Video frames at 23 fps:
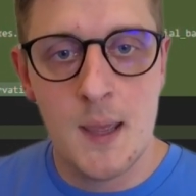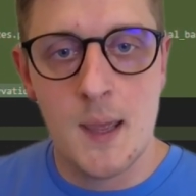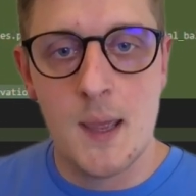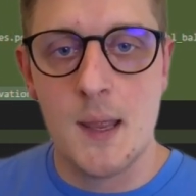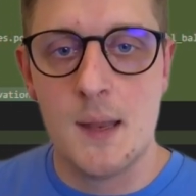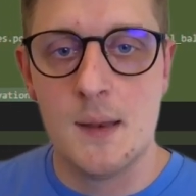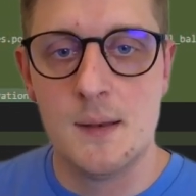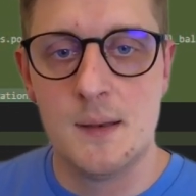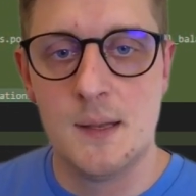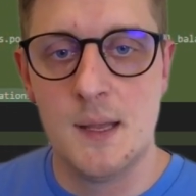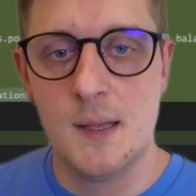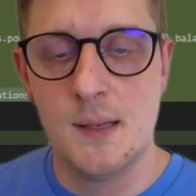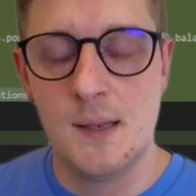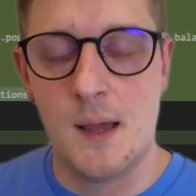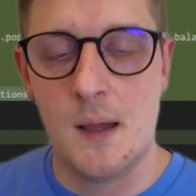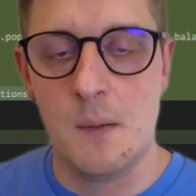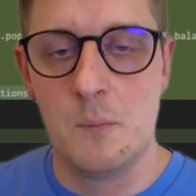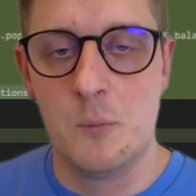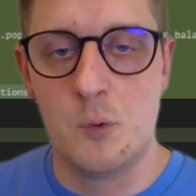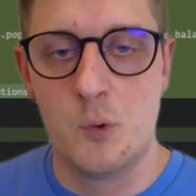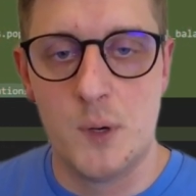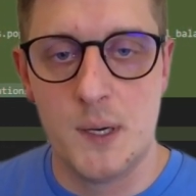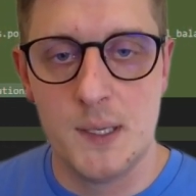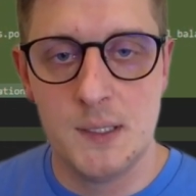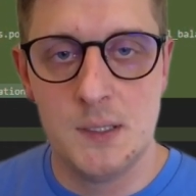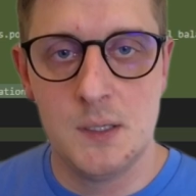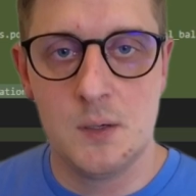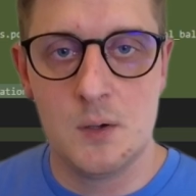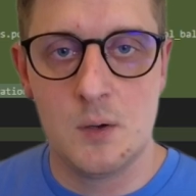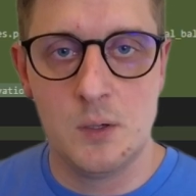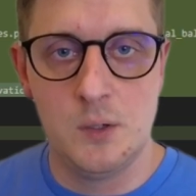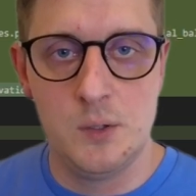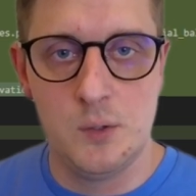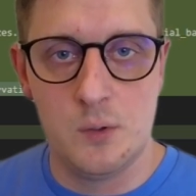and then I'm
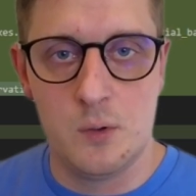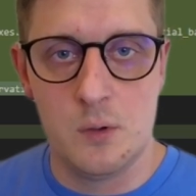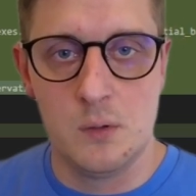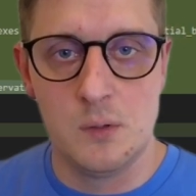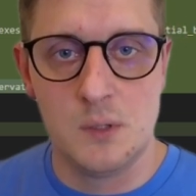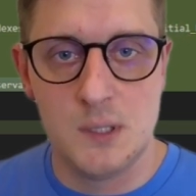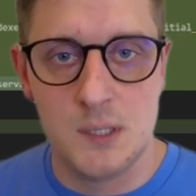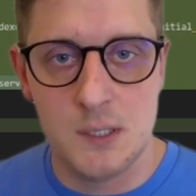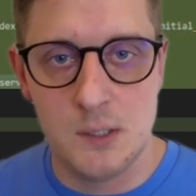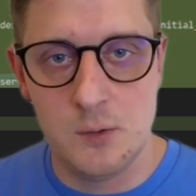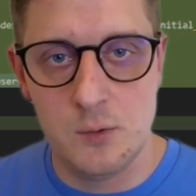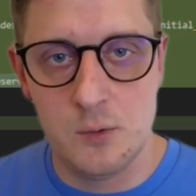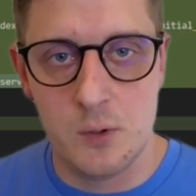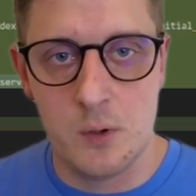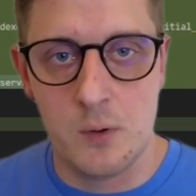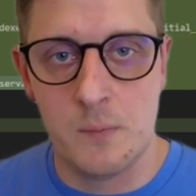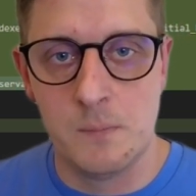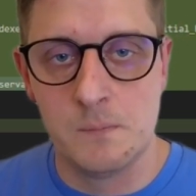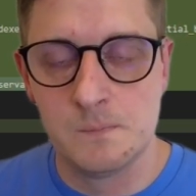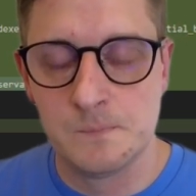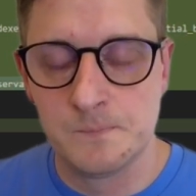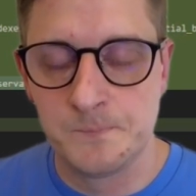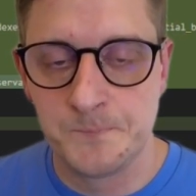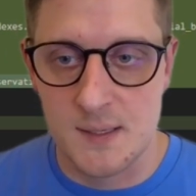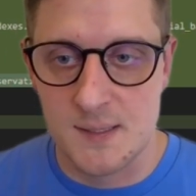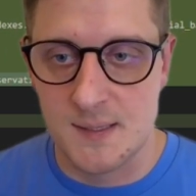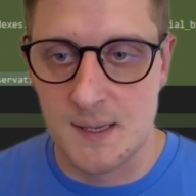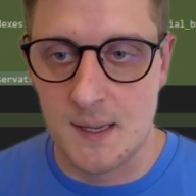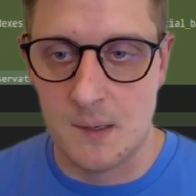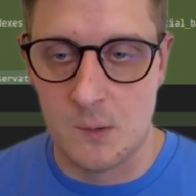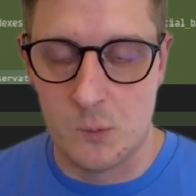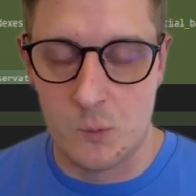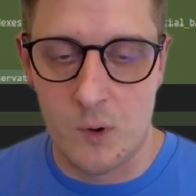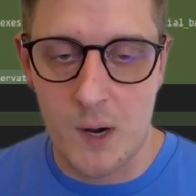ready to continue this
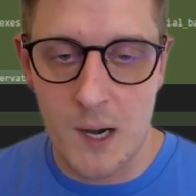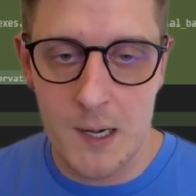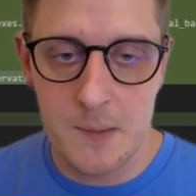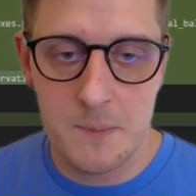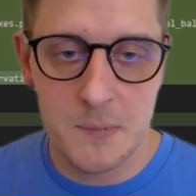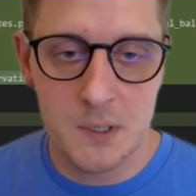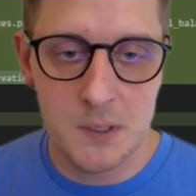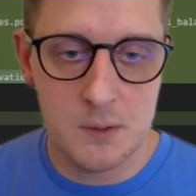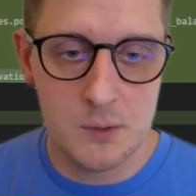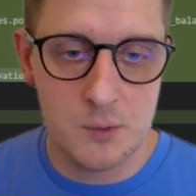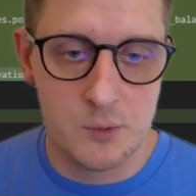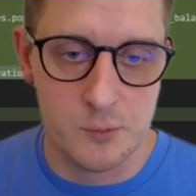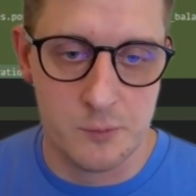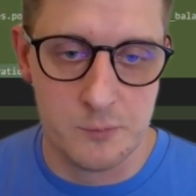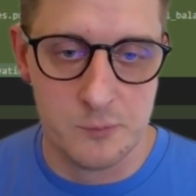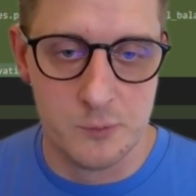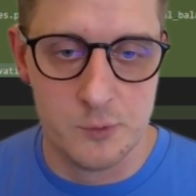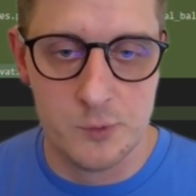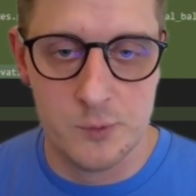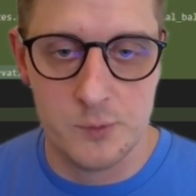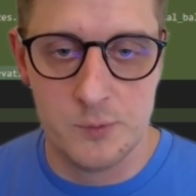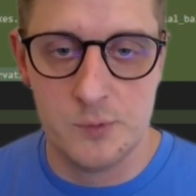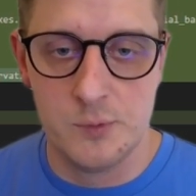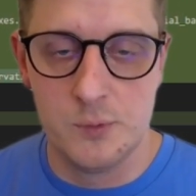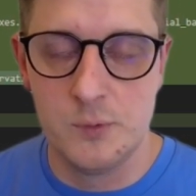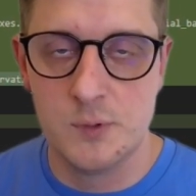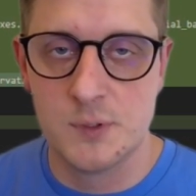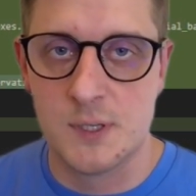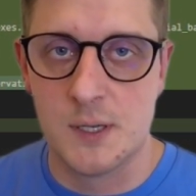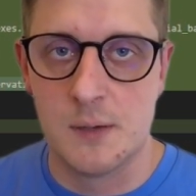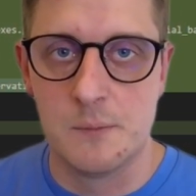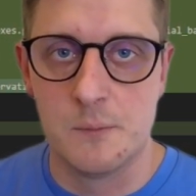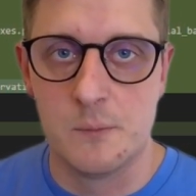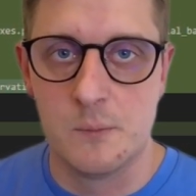environment to do
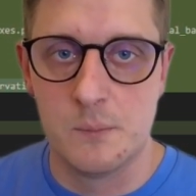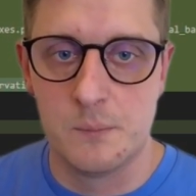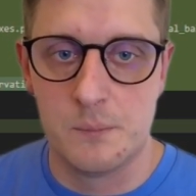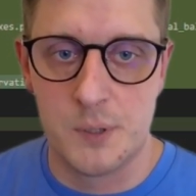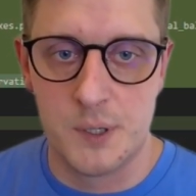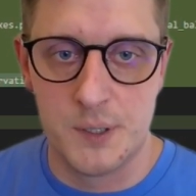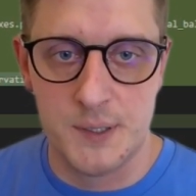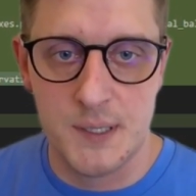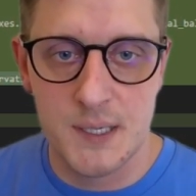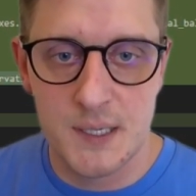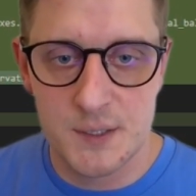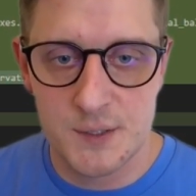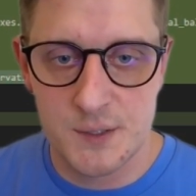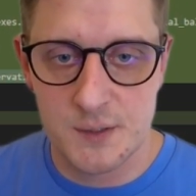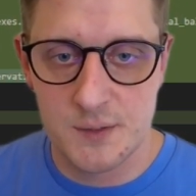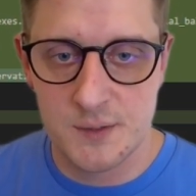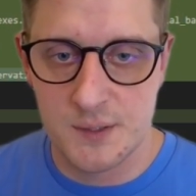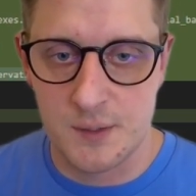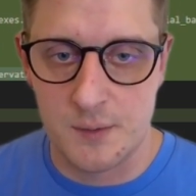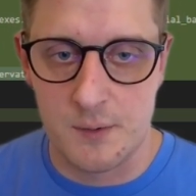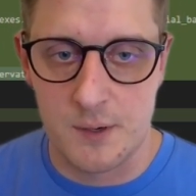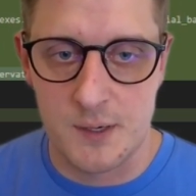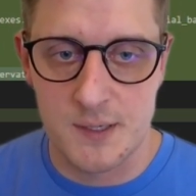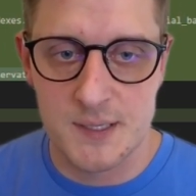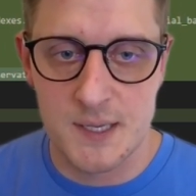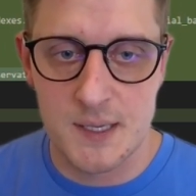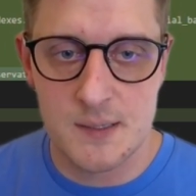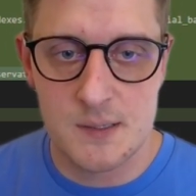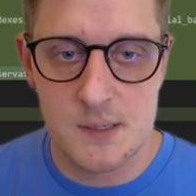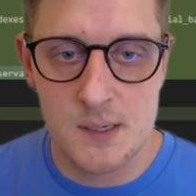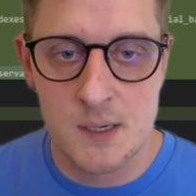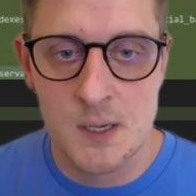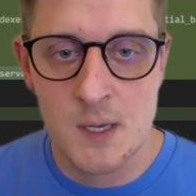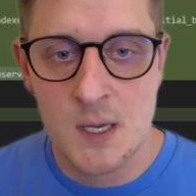some predictions or
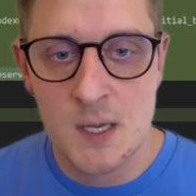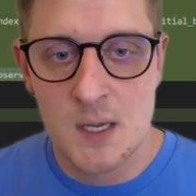etc.